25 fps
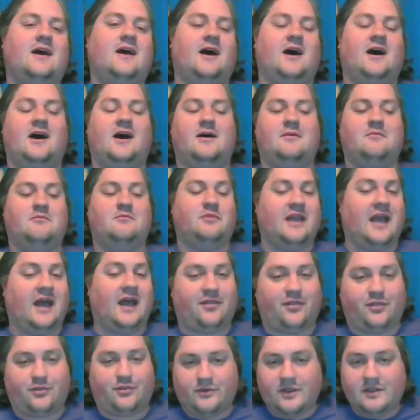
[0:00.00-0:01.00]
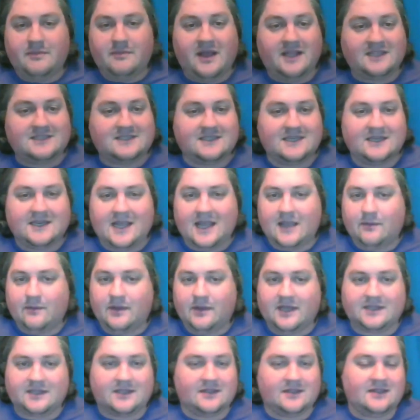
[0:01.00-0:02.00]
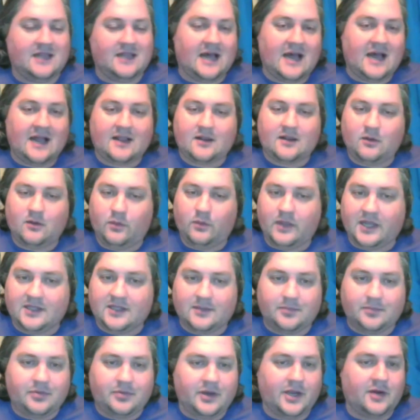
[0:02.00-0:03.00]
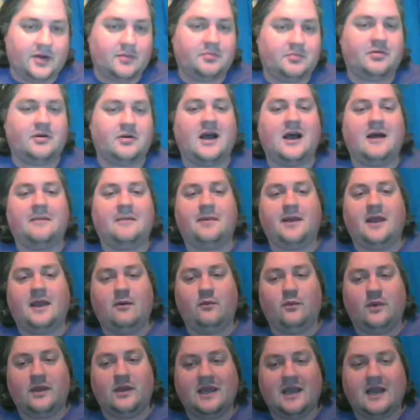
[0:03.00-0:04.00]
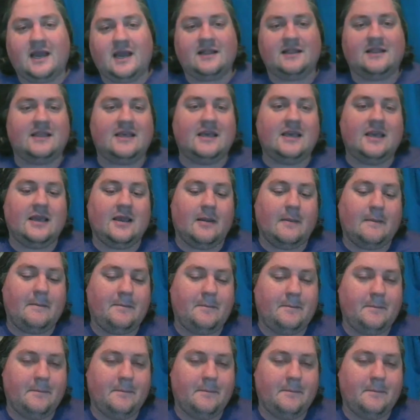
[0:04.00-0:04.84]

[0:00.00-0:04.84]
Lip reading: Got 3 bets today. We got the lock, we got the player prop, and we got the